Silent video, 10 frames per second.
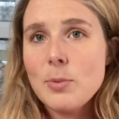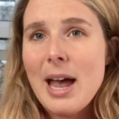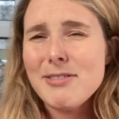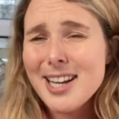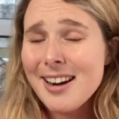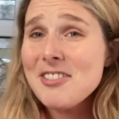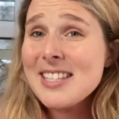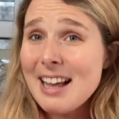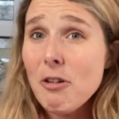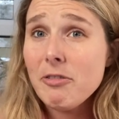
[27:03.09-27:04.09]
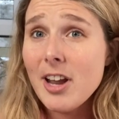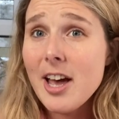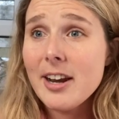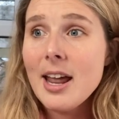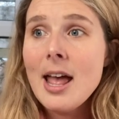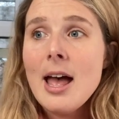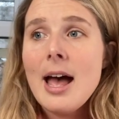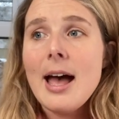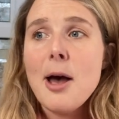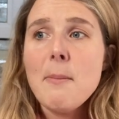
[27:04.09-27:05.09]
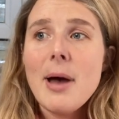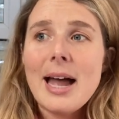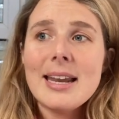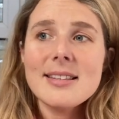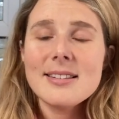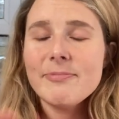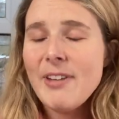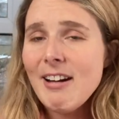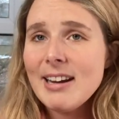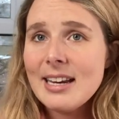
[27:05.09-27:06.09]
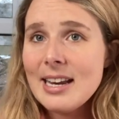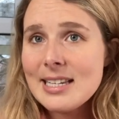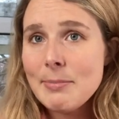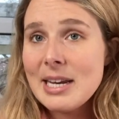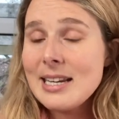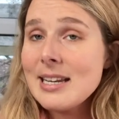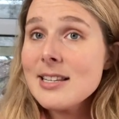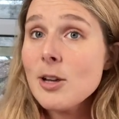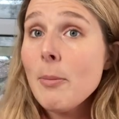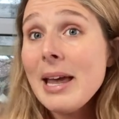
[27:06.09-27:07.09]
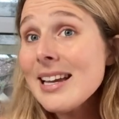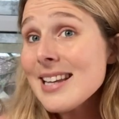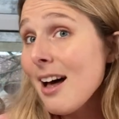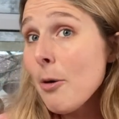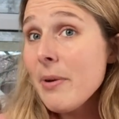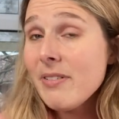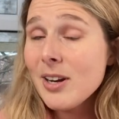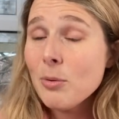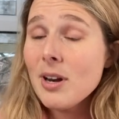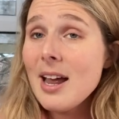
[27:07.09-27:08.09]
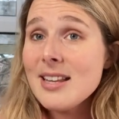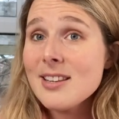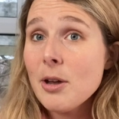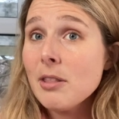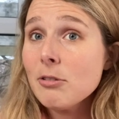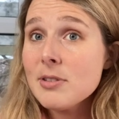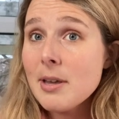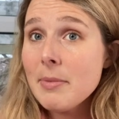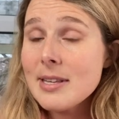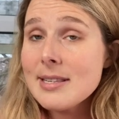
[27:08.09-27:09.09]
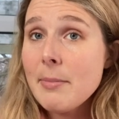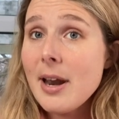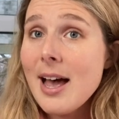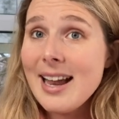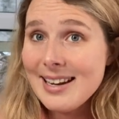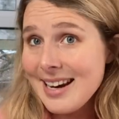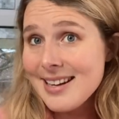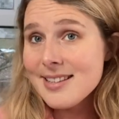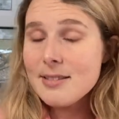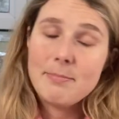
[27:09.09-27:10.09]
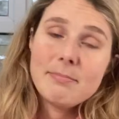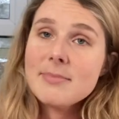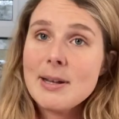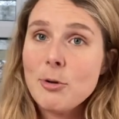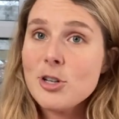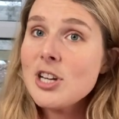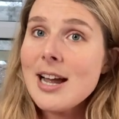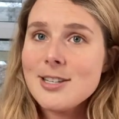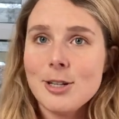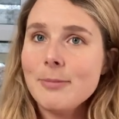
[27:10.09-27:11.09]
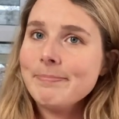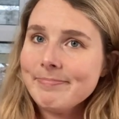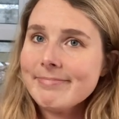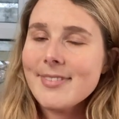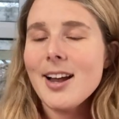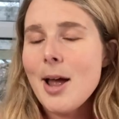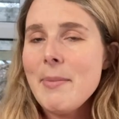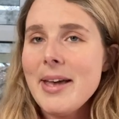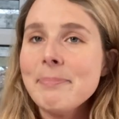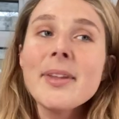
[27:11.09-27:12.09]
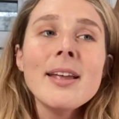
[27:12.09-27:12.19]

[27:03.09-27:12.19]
We have to kind of self-learn, and it's very intimidating. So I'm here to help if anyone is going through something similar and needs someone to chat to. I'm here.